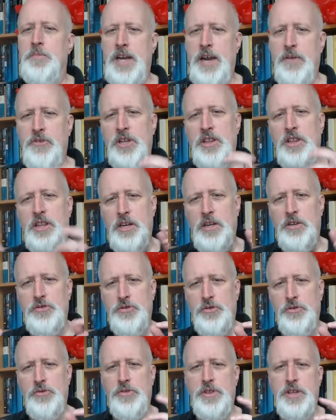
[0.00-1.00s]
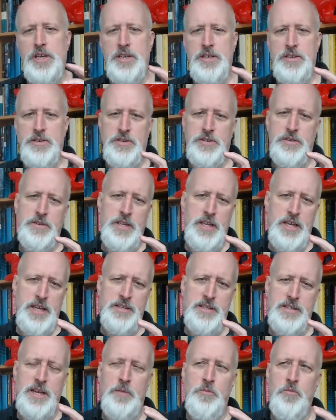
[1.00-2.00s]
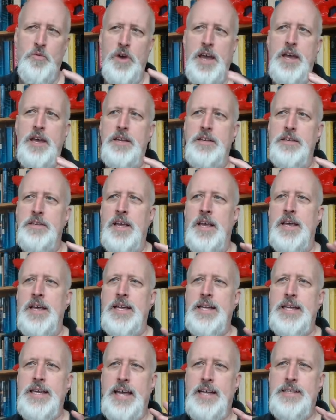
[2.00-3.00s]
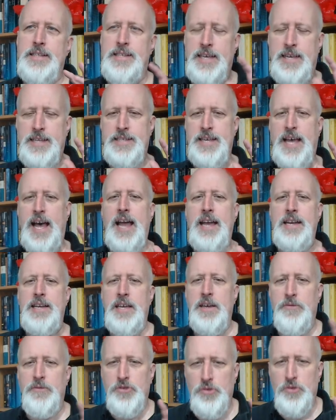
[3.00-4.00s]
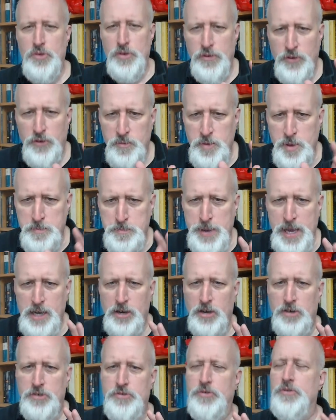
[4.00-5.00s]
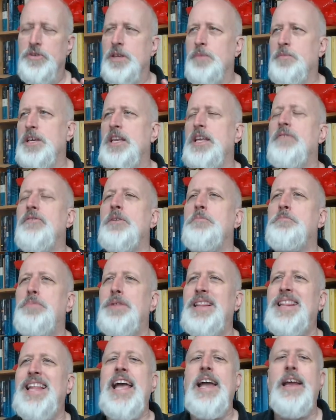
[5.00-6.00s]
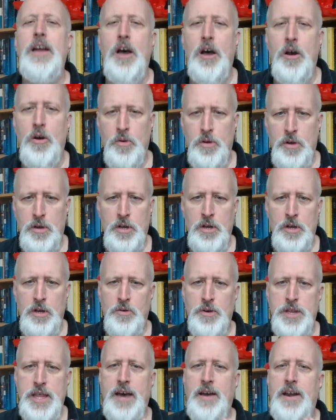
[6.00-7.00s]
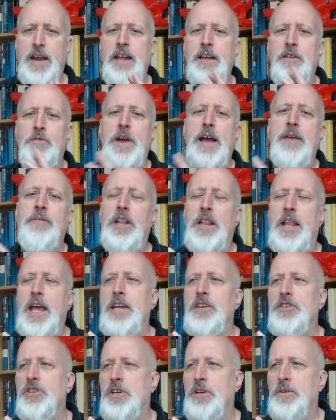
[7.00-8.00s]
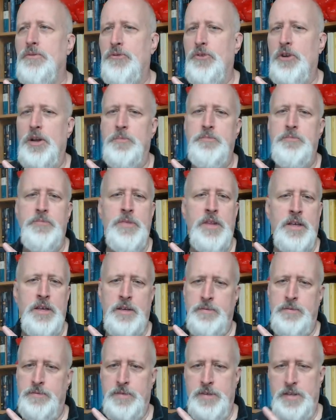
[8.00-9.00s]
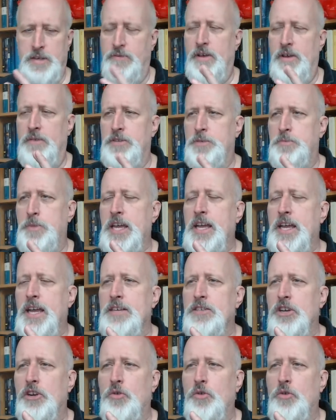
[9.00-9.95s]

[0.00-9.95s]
but every little truth is, in some ways, gets its idea of truth from a bigger truth. I mean, even Plato, without any revelation from, if I'm speaking as a